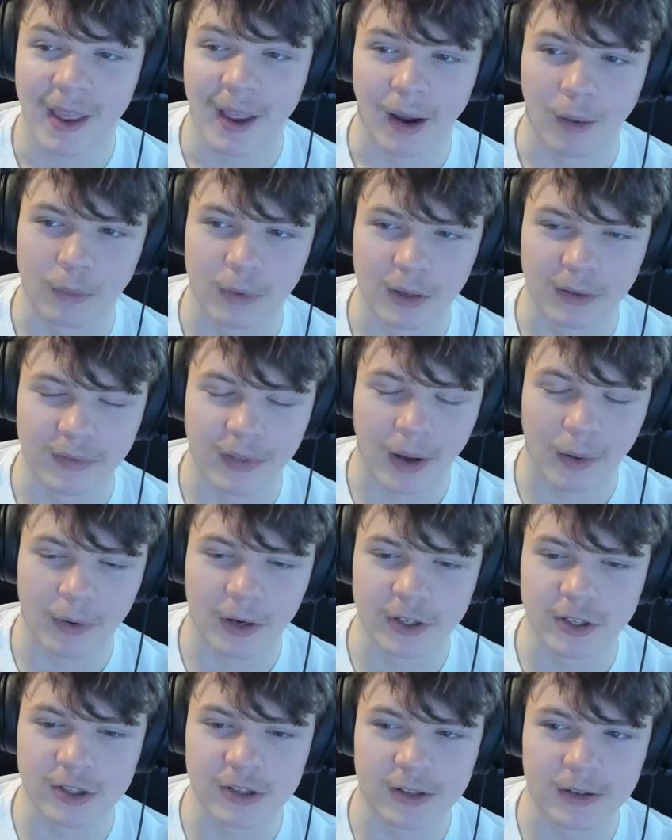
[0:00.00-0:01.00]
I wonder if they
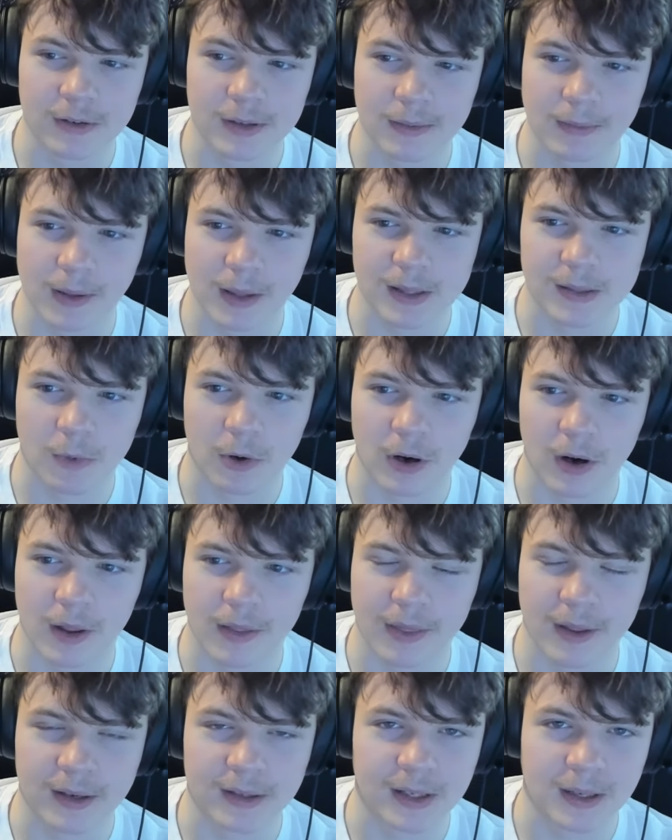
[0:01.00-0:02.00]
want to just do something that's more
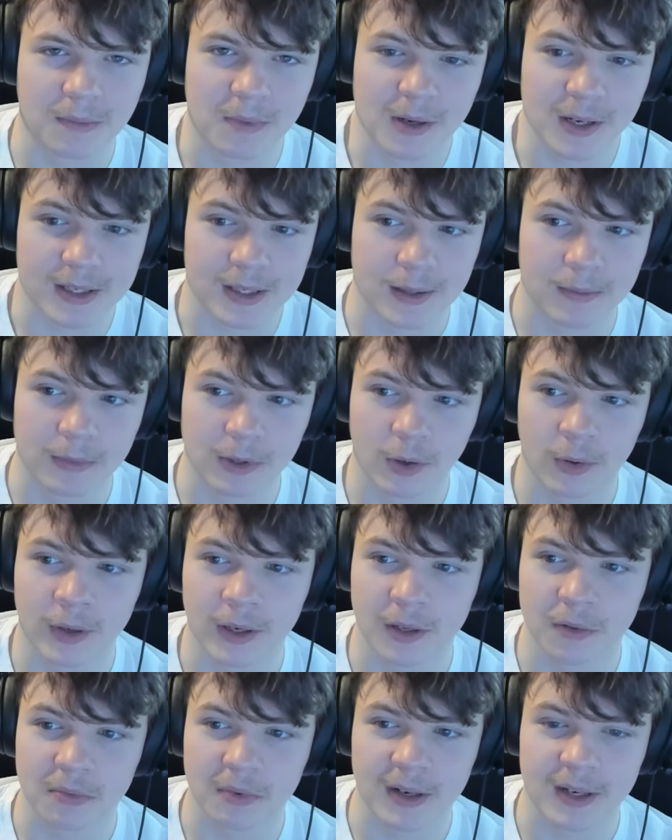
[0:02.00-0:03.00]
authentic, because them
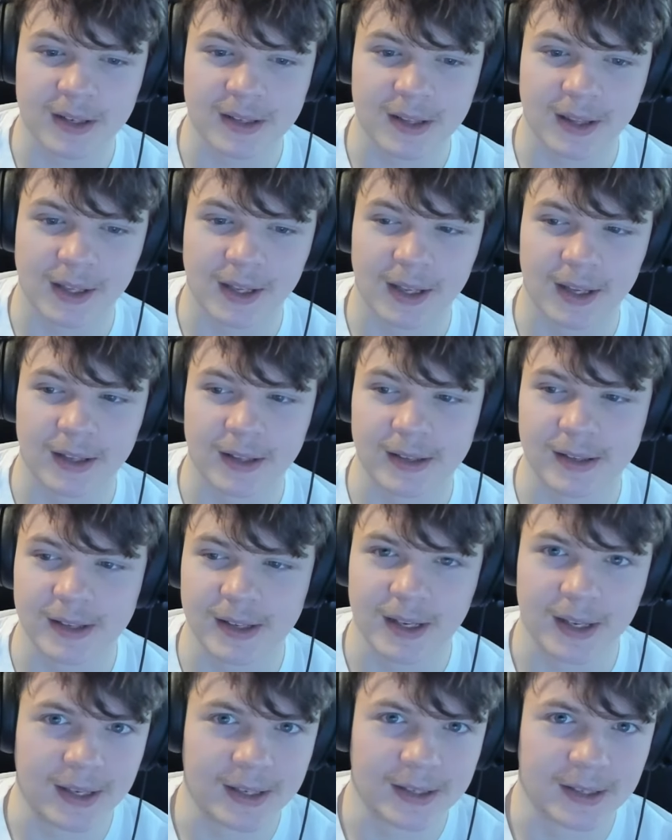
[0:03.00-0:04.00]
going and reading to the kids
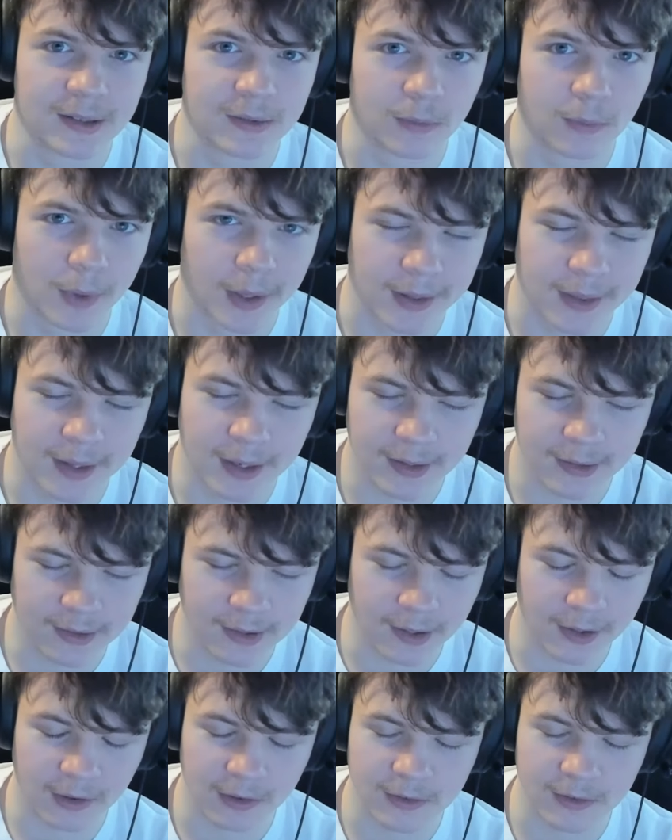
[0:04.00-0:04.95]
isn't what they do.